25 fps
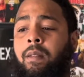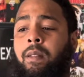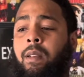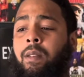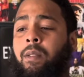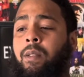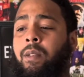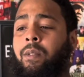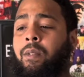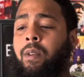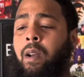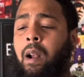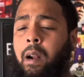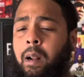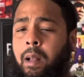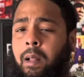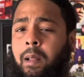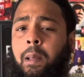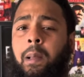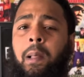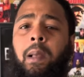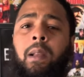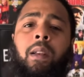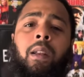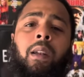Then you try to
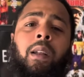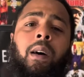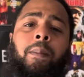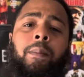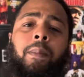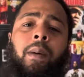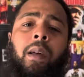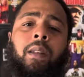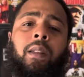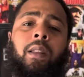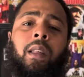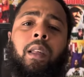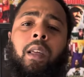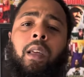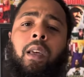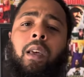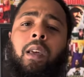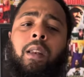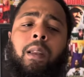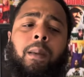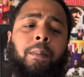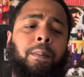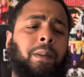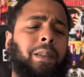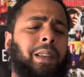clean it up at the
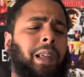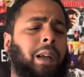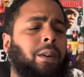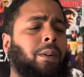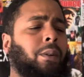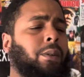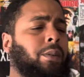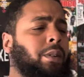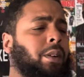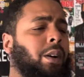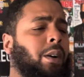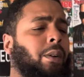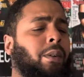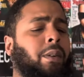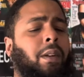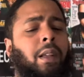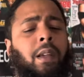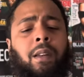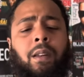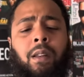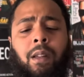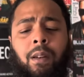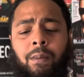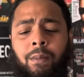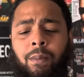end and be like, oh, no, it
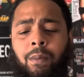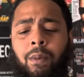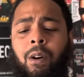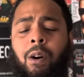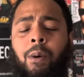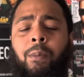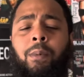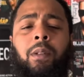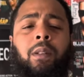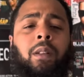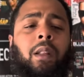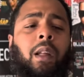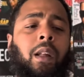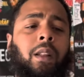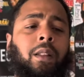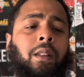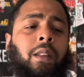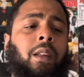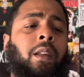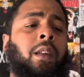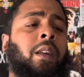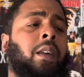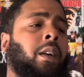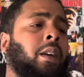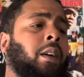ain't nothing wrong with
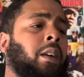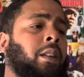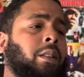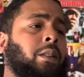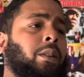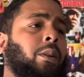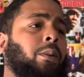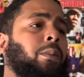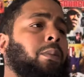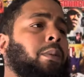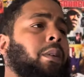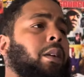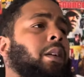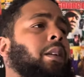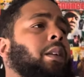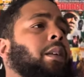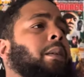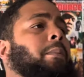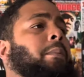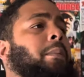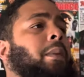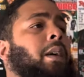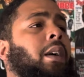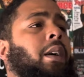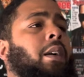that. The
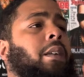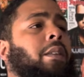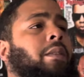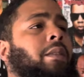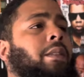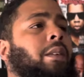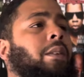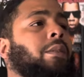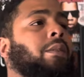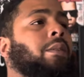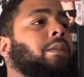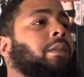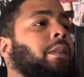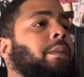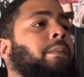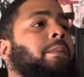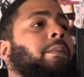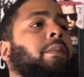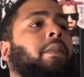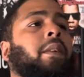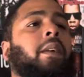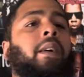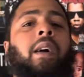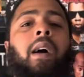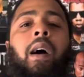working man. So
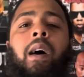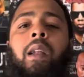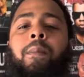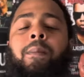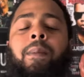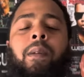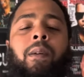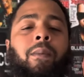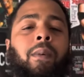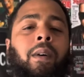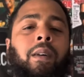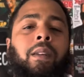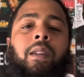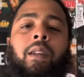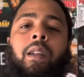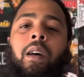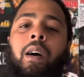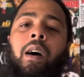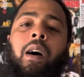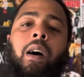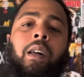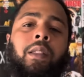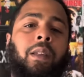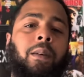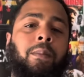it got to be one or the
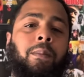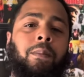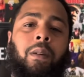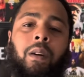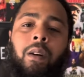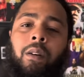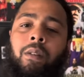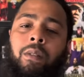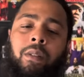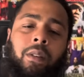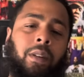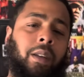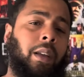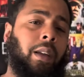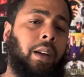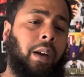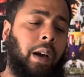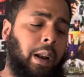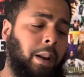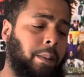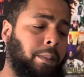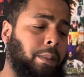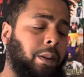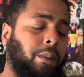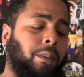other, bro. It got
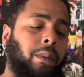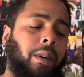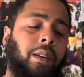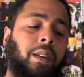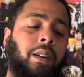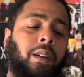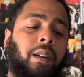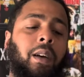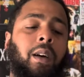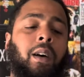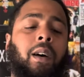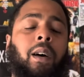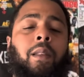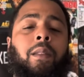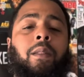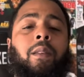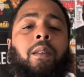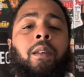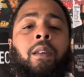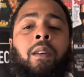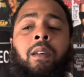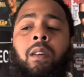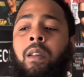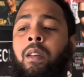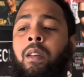to be one or the other.